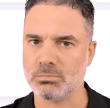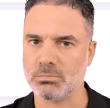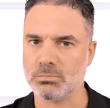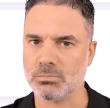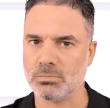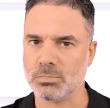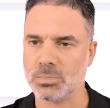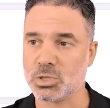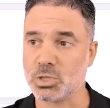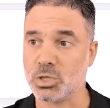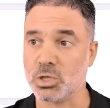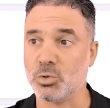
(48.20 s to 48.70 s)

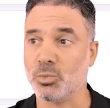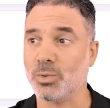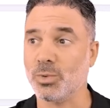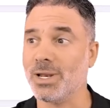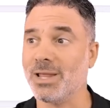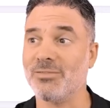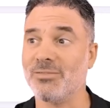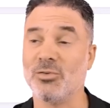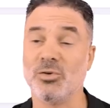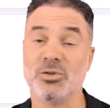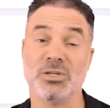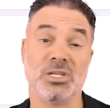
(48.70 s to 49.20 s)
So you will
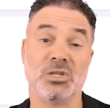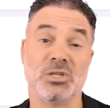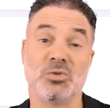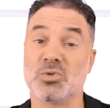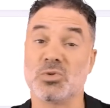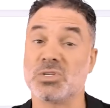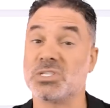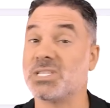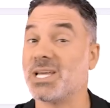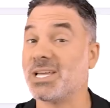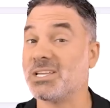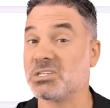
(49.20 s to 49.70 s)
have only two
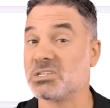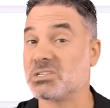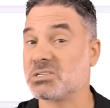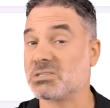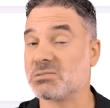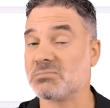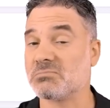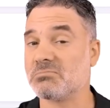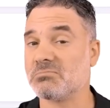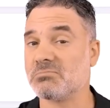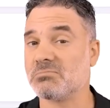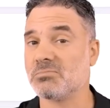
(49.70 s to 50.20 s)
stages.
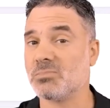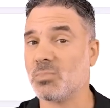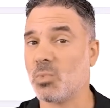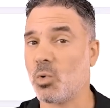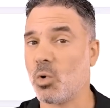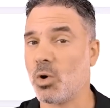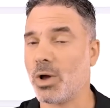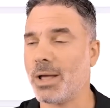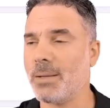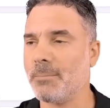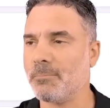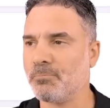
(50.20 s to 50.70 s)

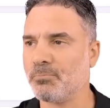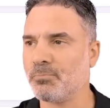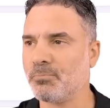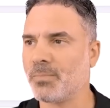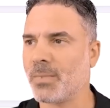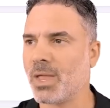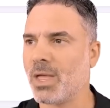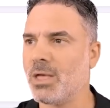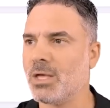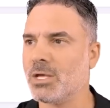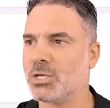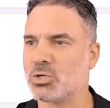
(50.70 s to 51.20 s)
Okay?
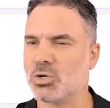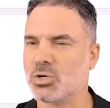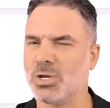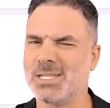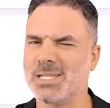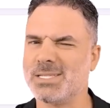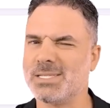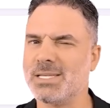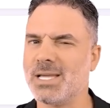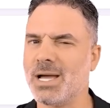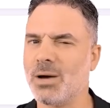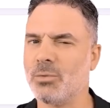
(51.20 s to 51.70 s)
So
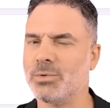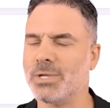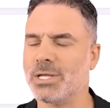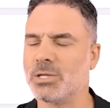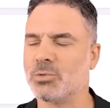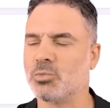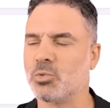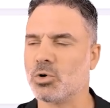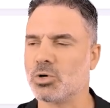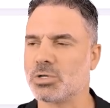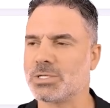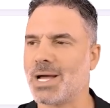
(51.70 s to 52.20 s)
let's see how that
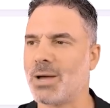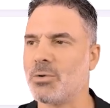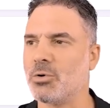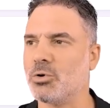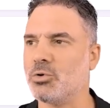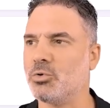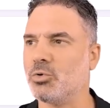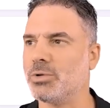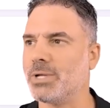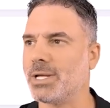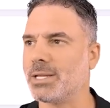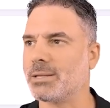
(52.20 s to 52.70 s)
works, how you
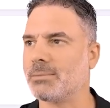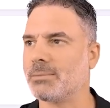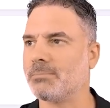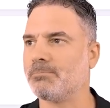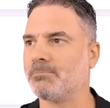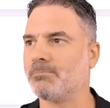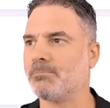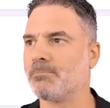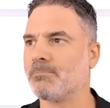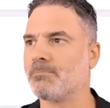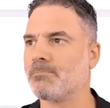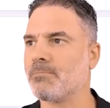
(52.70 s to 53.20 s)
do that.
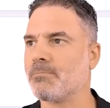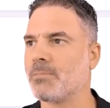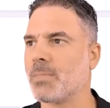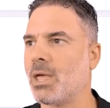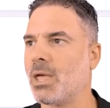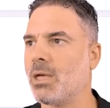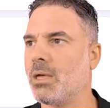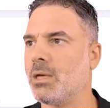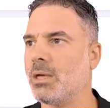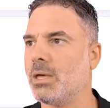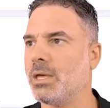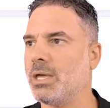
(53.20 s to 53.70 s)

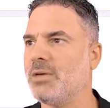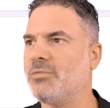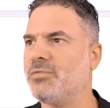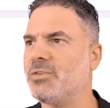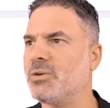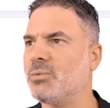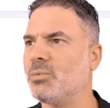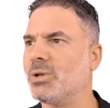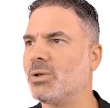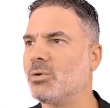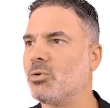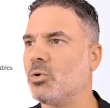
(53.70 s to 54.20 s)
If you
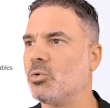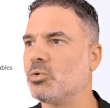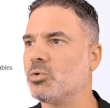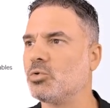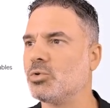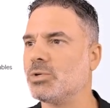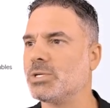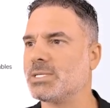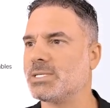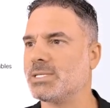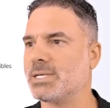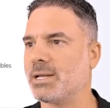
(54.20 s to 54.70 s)
will go to
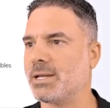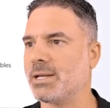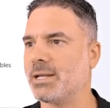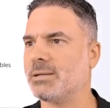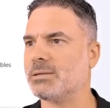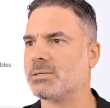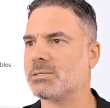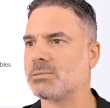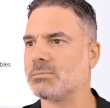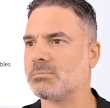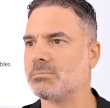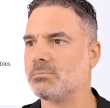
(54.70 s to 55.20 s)
the
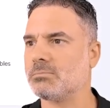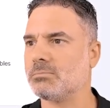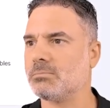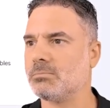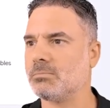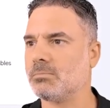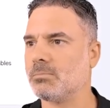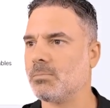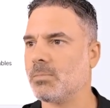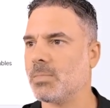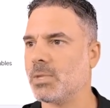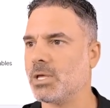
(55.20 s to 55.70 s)
settings,
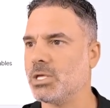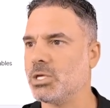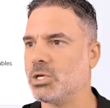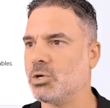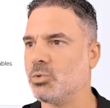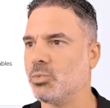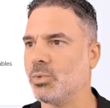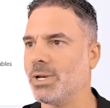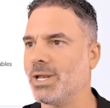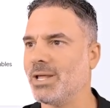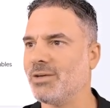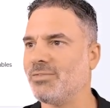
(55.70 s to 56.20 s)
you
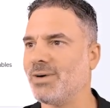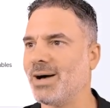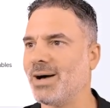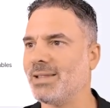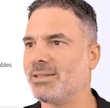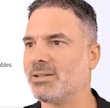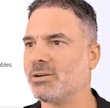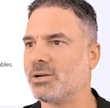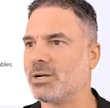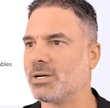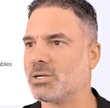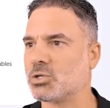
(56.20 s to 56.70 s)
will have
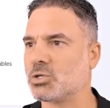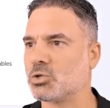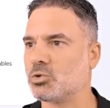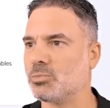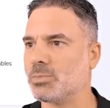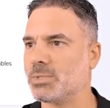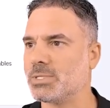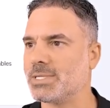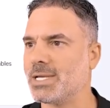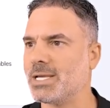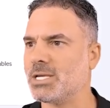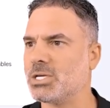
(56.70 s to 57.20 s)
under
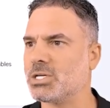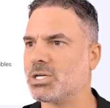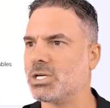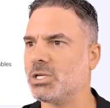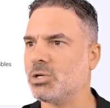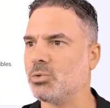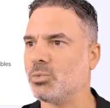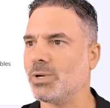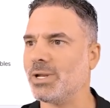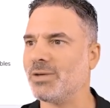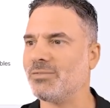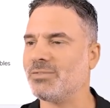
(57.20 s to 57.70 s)
customization, you
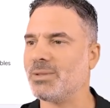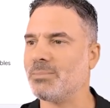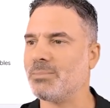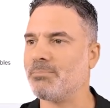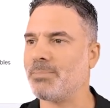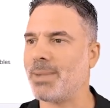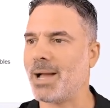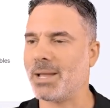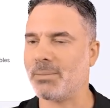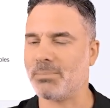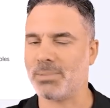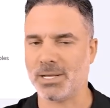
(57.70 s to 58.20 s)
will have the
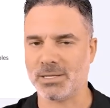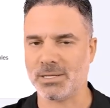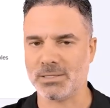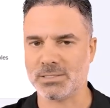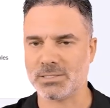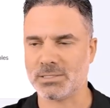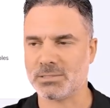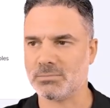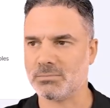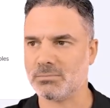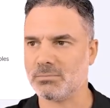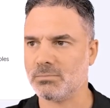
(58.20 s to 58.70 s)
pipelines.
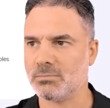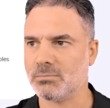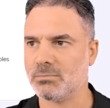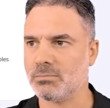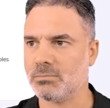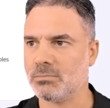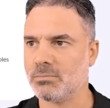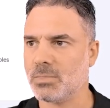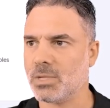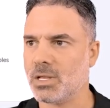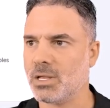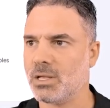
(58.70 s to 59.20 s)

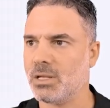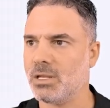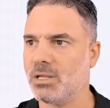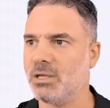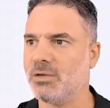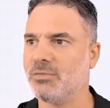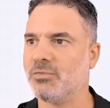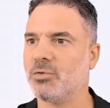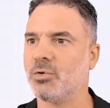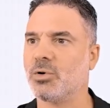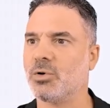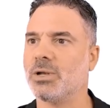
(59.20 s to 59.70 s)

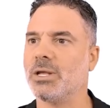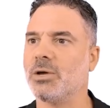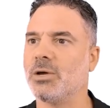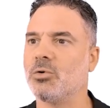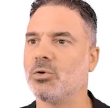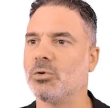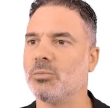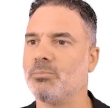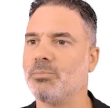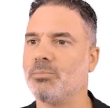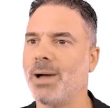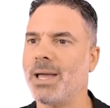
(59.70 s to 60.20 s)
If you click
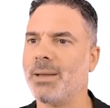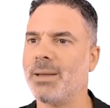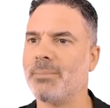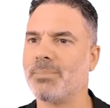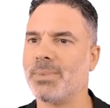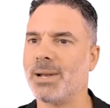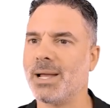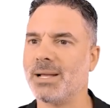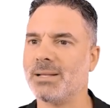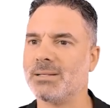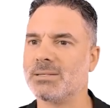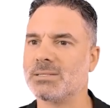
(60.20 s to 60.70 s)
on
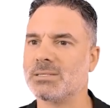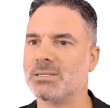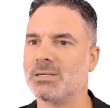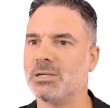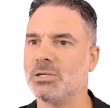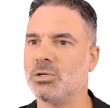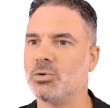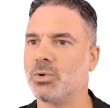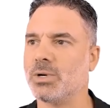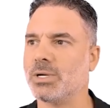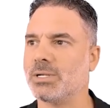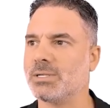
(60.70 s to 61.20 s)
pipelines,
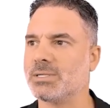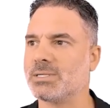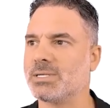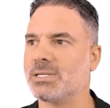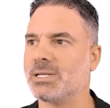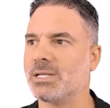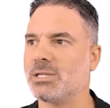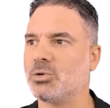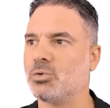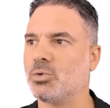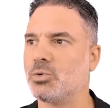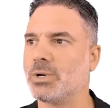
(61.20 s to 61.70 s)
you can see
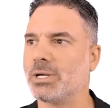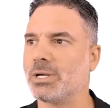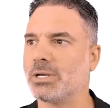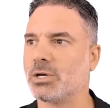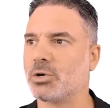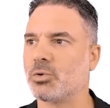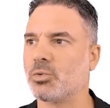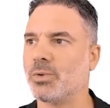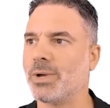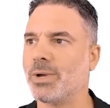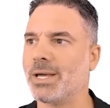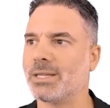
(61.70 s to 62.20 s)
that you can
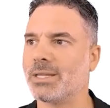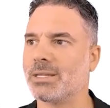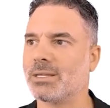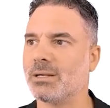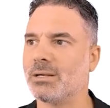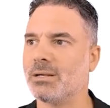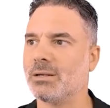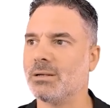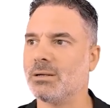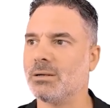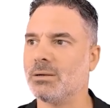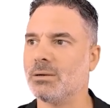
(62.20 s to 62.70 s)
create
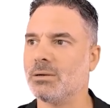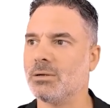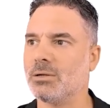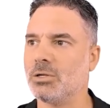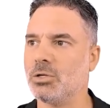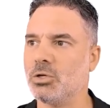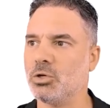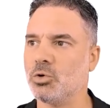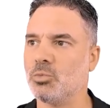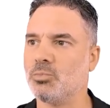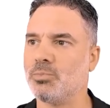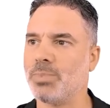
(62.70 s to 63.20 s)

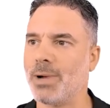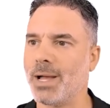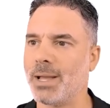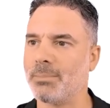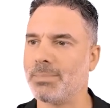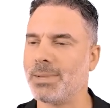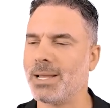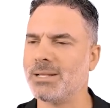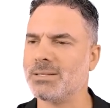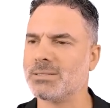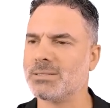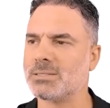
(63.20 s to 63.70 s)
new
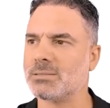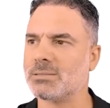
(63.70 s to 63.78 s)
pipelines,